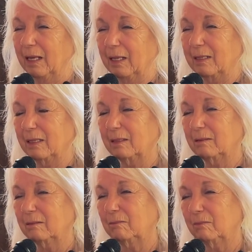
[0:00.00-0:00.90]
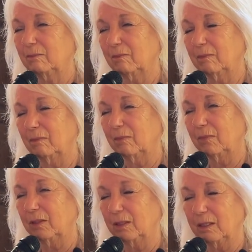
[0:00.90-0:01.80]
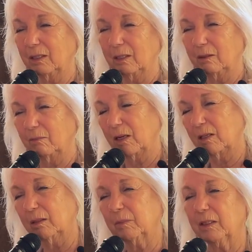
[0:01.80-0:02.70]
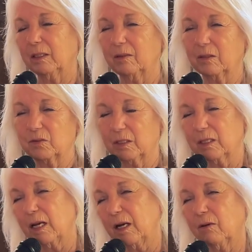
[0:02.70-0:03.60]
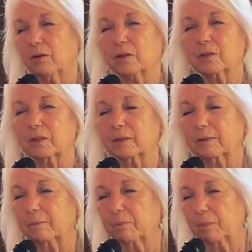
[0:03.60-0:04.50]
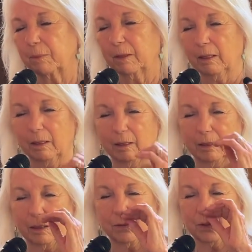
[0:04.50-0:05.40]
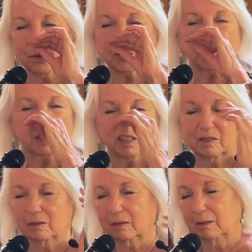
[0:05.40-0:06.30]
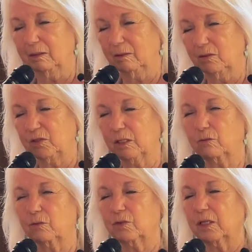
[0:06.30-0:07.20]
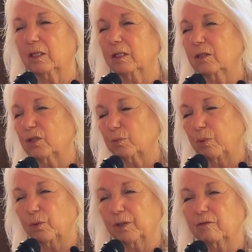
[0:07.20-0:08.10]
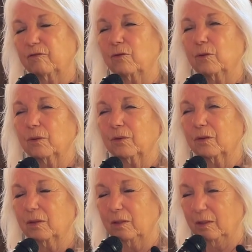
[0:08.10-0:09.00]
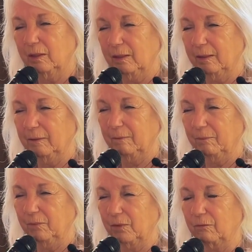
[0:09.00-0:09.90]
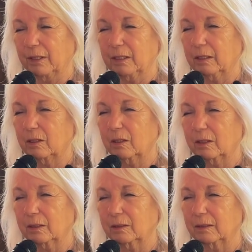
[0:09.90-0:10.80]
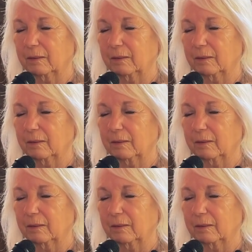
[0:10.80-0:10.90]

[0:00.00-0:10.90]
And then the harmony that's inherent in this central sun, this pouring forth, the radiant heart,